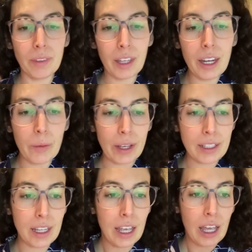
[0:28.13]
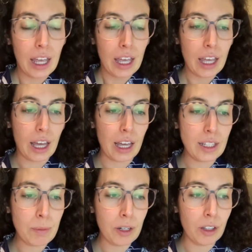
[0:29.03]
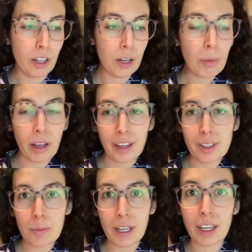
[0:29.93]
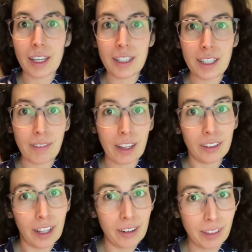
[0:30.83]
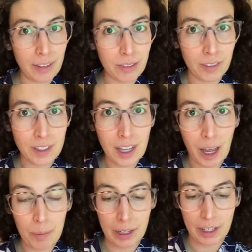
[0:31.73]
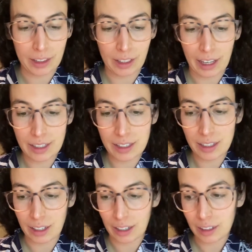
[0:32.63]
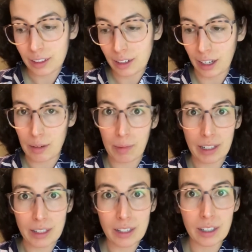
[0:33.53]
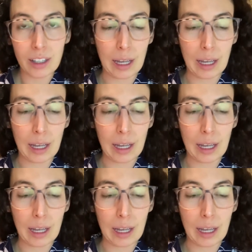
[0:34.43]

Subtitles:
anyways, it's been a long pause because I've had a lot of life events happen in the last 9 months.